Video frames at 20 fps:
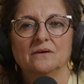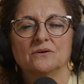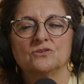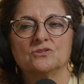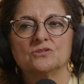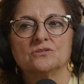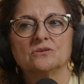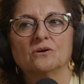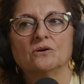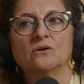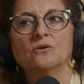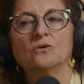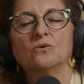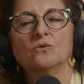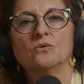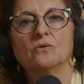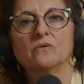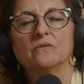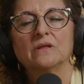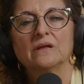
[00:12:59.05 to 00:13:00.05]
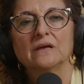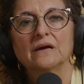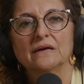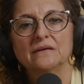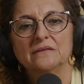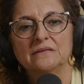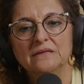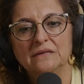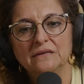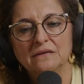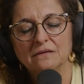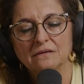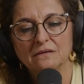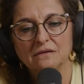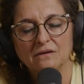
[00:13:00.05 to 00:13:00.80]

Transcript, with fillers: So the idea